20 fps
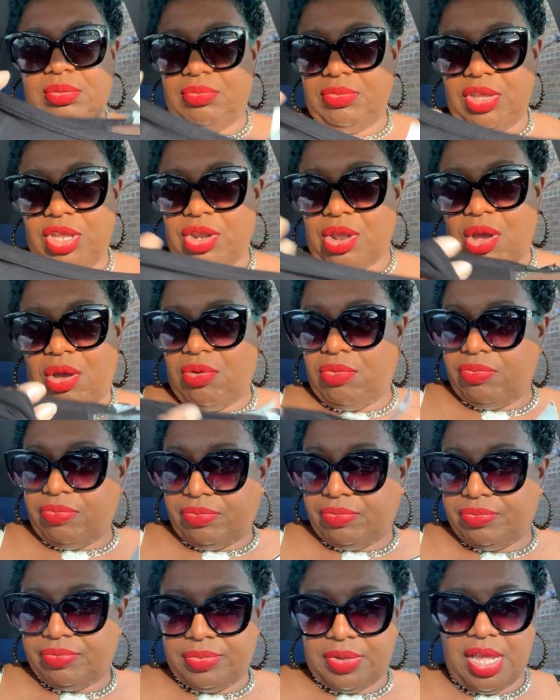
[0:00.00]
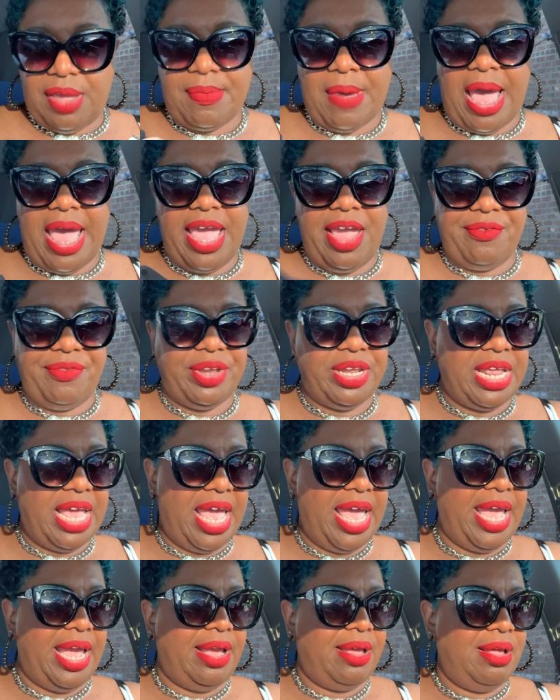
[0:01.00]
you know, in my
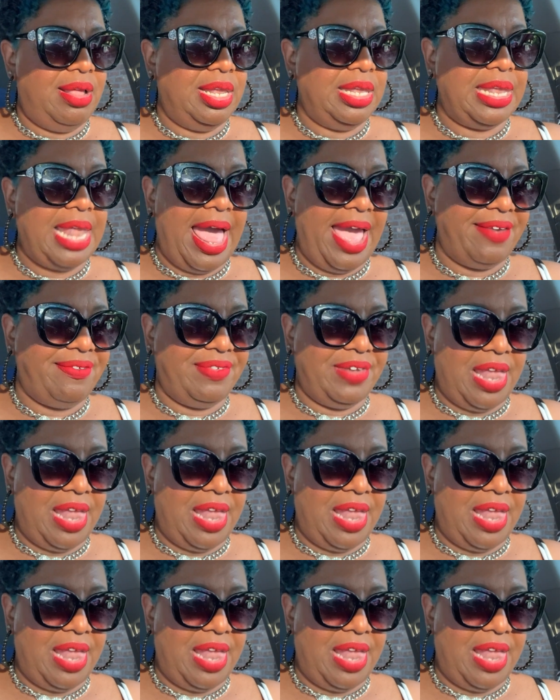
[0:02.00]
everyday life